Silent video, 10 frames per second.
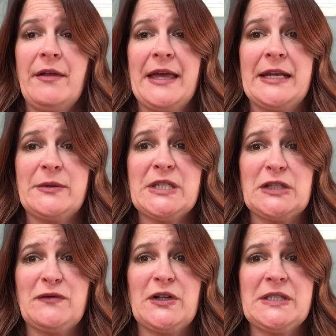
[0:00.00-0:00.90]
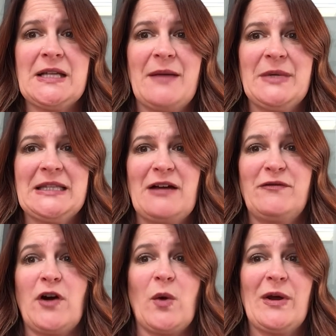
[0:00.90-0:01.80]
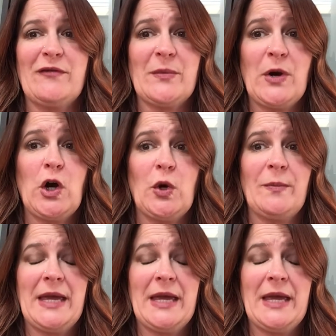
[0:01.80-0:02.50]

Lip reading: and it was his first time being that far away from home,